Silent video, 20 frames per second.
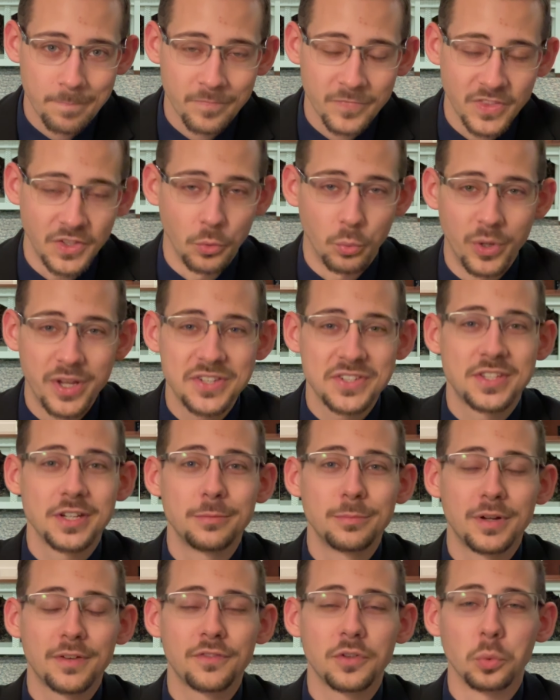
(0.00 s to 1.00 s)
The
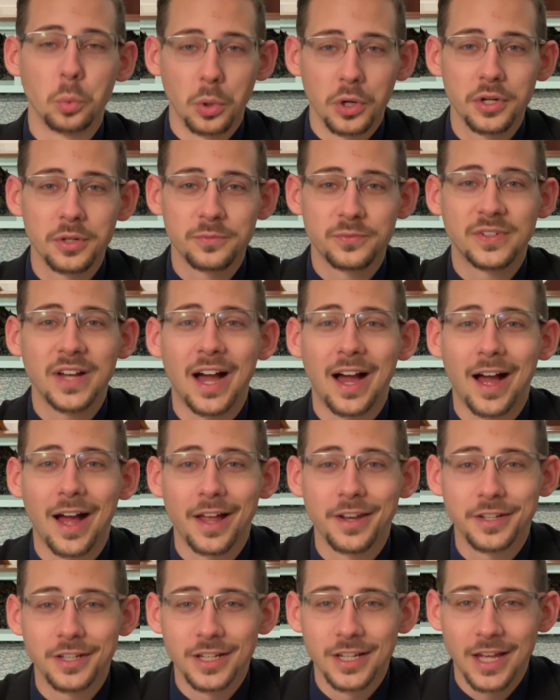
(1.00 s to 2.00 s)
wisdom of the Word of
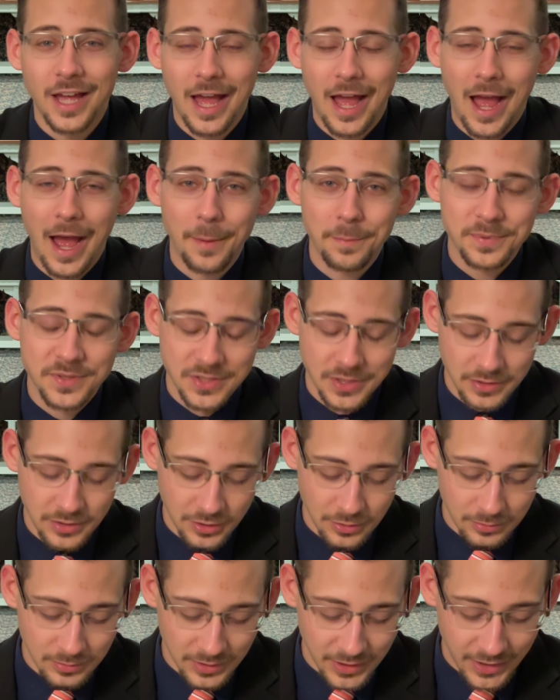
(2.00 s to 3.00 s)
God
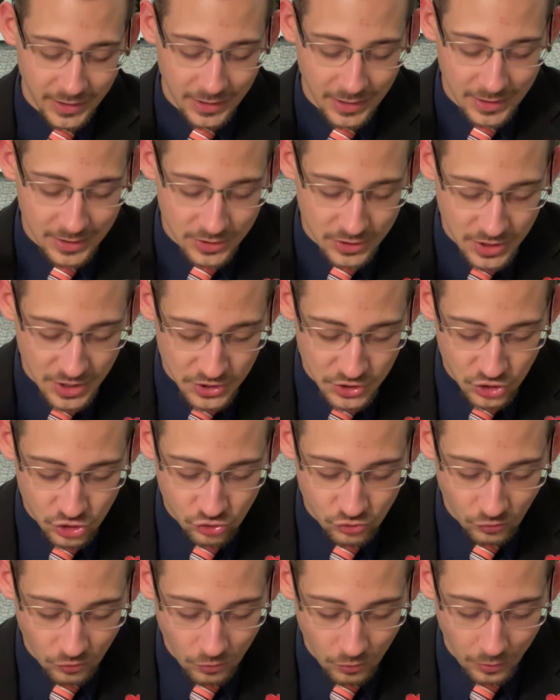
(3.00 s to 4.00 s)
absolutely
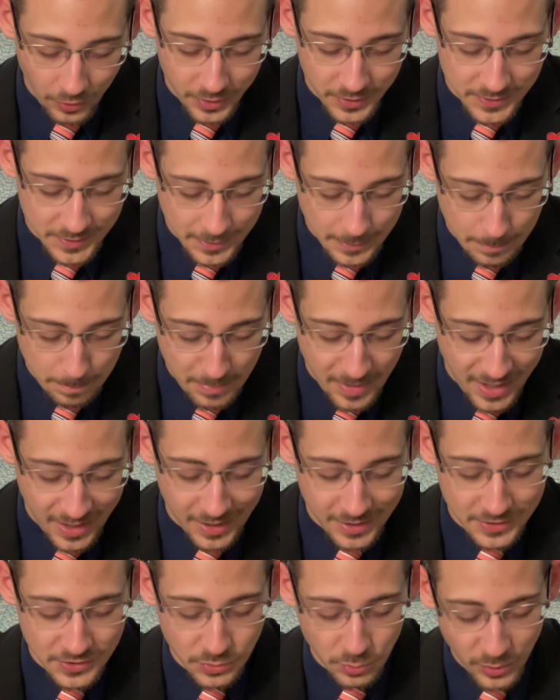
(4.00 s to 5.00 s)
destroys
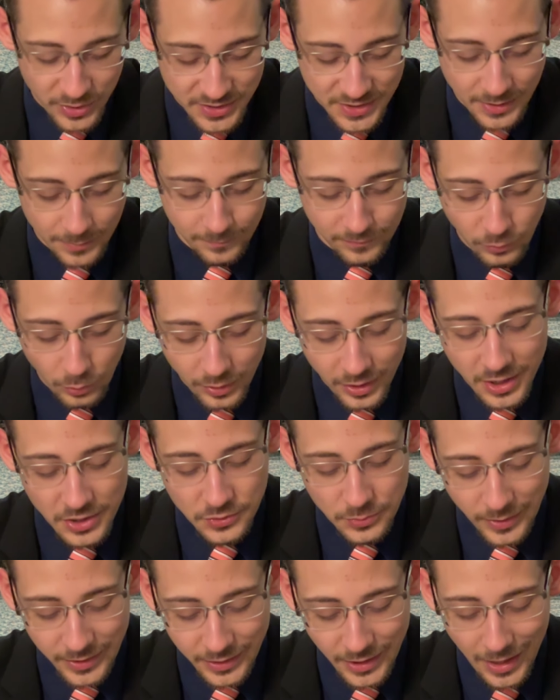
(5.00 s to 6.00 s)
man's wisdom. For it is
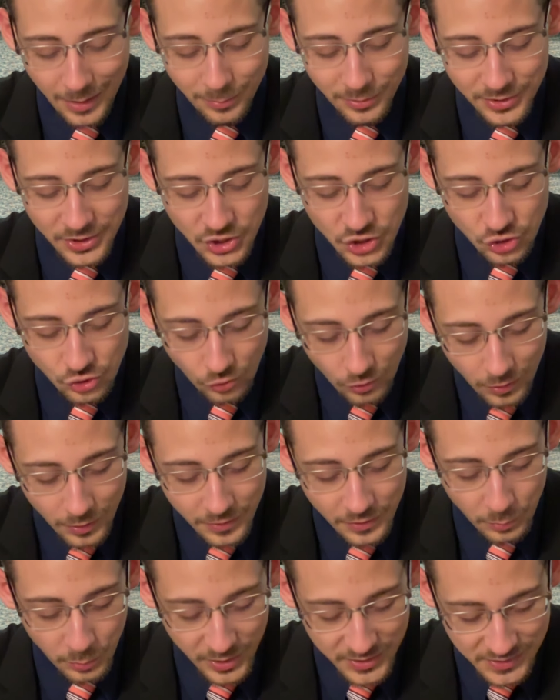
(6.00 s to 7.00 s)
written, I will destroy
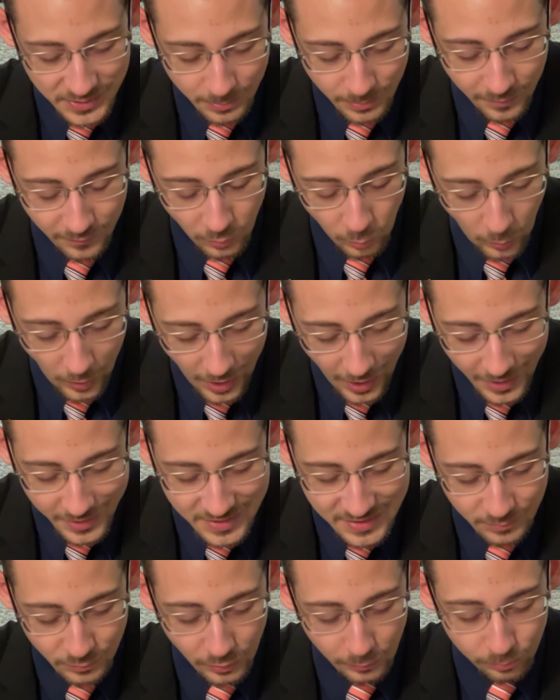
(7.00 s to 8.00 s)
the wisdom of the
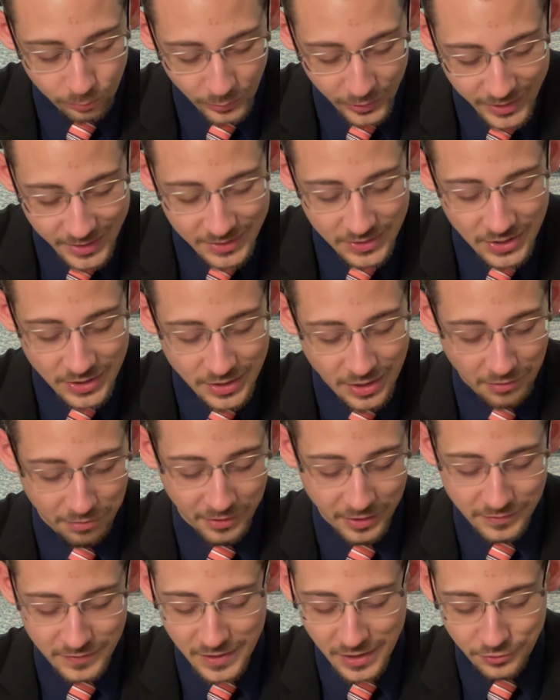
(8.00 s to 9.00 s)
wise and will bring to
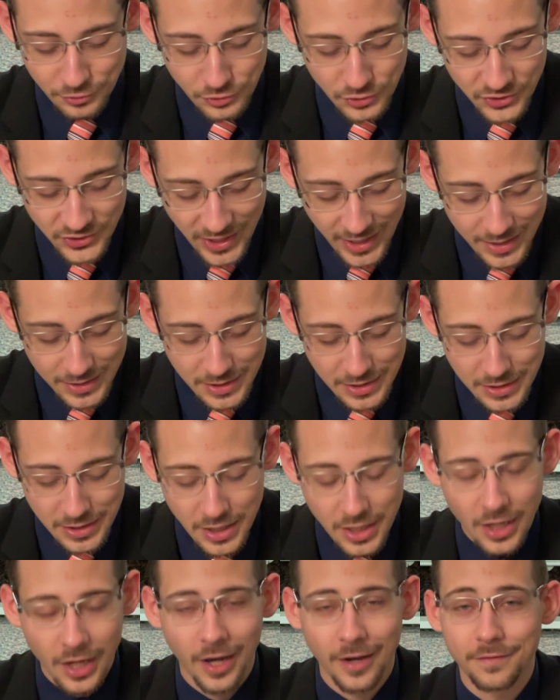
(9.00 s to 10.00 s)
nothing the understanding
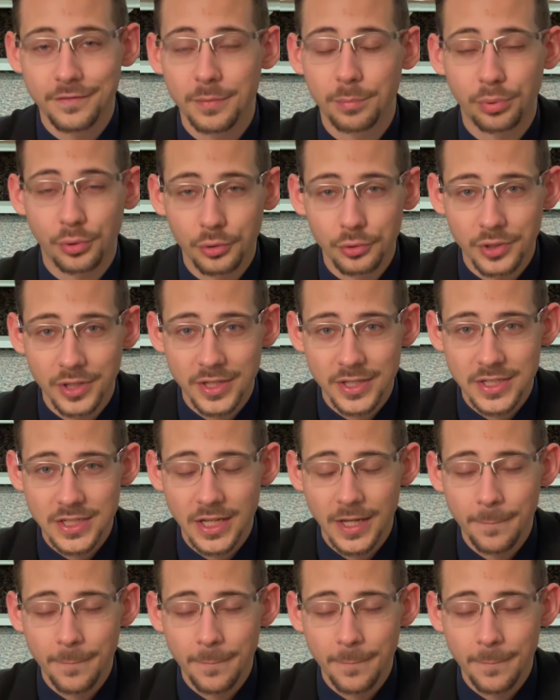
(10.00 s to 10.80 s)
of the prudent.